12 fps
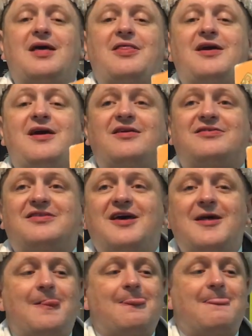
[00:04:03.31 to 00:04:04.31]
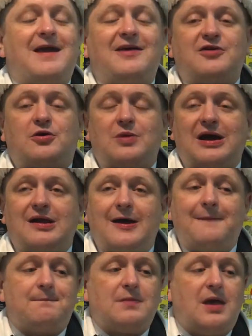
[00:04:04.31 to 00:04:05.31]
This is
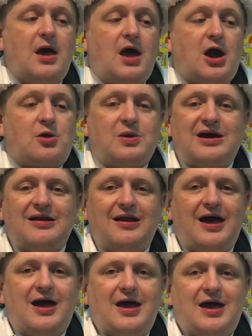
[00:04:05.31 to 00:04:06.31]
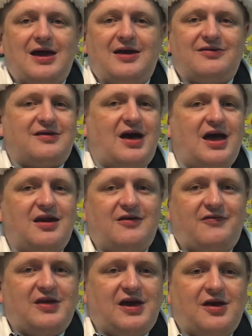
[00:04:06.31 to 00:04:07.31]
Agricola. Agricola is kind
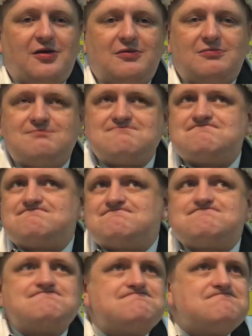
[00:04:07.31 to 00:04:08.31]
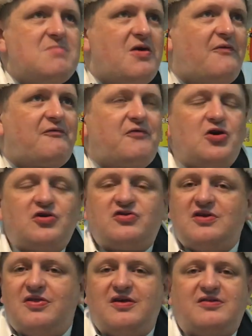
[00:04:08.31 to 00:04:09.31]
of the
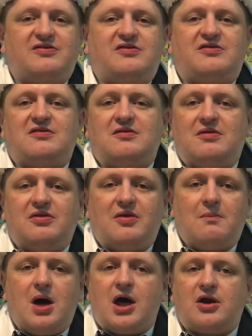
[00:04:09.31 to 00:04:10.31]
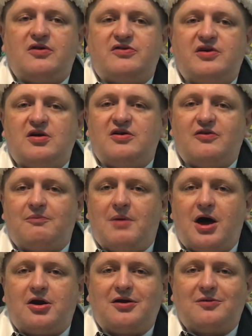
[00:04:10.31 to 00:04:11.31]
first in the modern series of
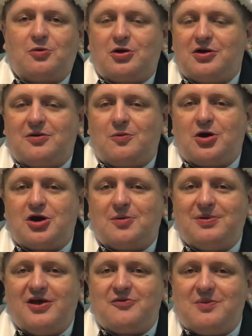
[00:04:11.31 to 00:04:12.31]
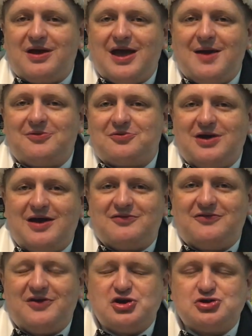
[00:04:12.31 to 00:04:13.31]
modern worker placement games where you have
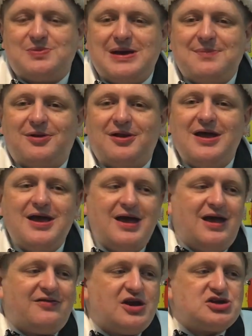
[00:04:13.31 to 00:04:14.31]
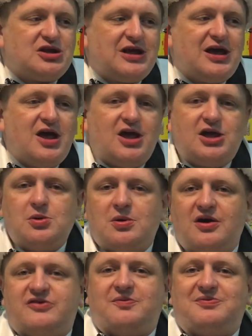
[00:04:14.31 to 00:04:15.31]
to feed your people. Essentially, you
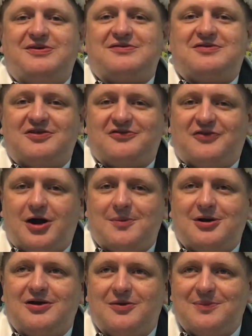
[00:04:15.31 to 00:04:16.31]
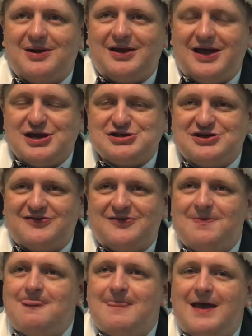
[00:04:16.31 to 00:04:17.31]
are a subsistence farmer in the Middle Ages.
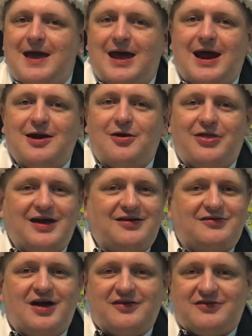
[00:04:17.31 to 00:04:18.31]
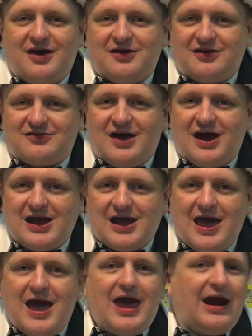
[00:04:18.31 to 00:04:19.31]
And I know that does not sound exciting,
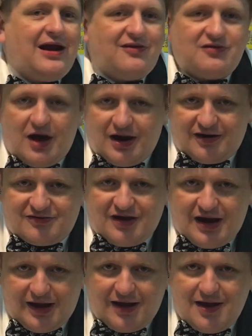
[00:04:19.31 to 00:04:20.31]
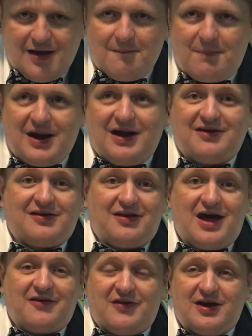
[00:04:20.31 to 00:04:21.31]
and it is not exciting, but it is a
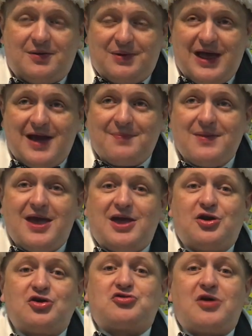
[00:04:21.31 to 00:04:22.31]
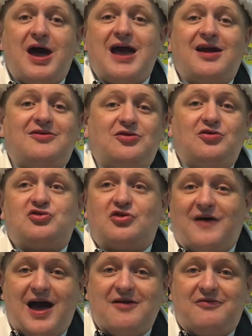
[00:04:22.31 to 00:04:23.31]
lot of fun to play. You're trying to
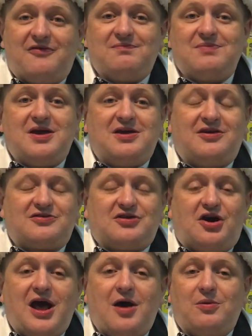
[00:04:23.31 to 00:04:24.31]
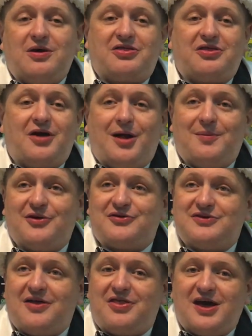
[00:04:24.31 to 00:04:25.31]
survive. You start out with
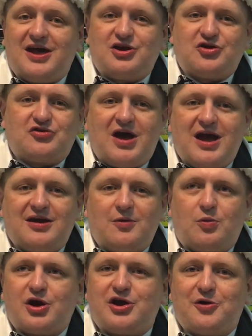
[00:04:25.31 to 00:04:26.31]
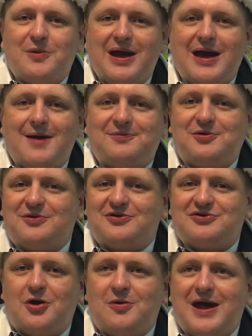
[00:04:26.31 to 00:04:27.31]
almost nothing, and you're trying to work your way up to a
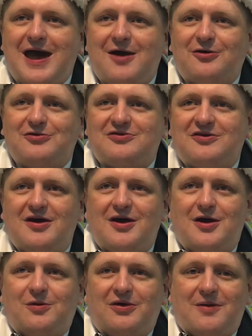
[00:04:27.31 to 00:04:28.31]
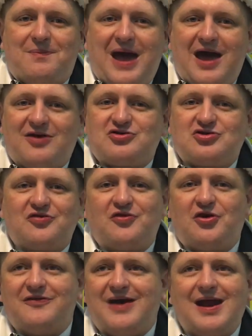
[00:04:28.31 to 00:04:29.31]
stone house with a pasture
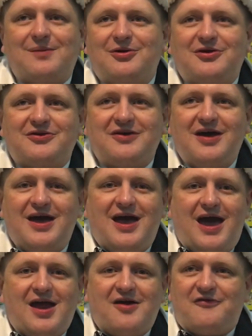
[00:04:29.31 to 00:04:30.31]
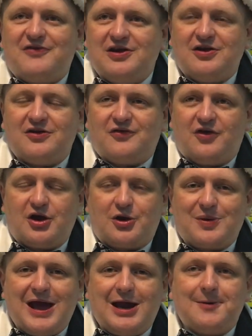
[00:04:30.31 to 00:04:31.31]
full of animals and a field full of
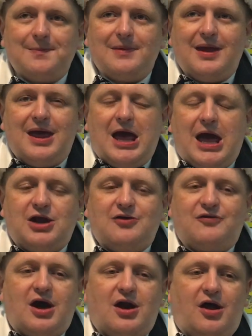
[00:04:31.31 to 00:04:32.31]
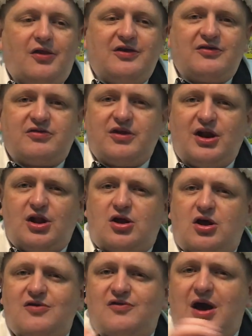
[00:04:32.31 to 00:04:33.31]
grain. And you've got
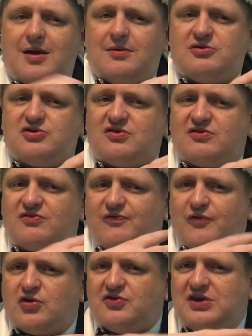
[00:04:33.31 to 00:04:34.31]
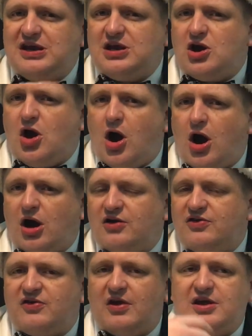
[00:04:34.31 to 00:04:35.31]
you've got just 14
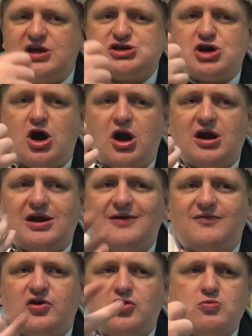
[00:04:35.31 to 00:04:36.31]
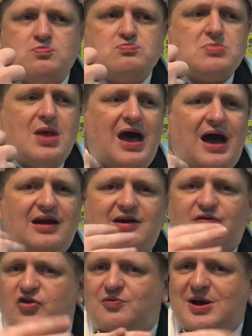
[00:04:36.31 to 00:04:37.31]
cards, and each card gives you a
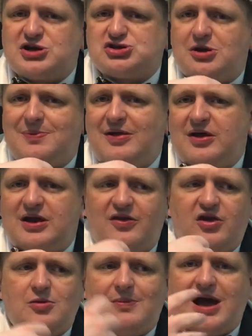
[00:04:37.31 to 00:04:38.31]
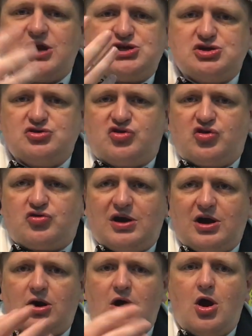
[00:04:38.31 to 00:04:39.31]
different special ability that you might choose to
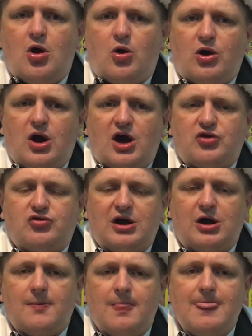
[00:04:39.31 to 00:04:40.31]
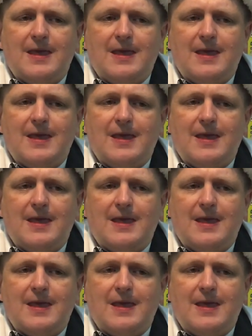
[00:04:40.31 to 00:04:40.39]
trigger or not trigger.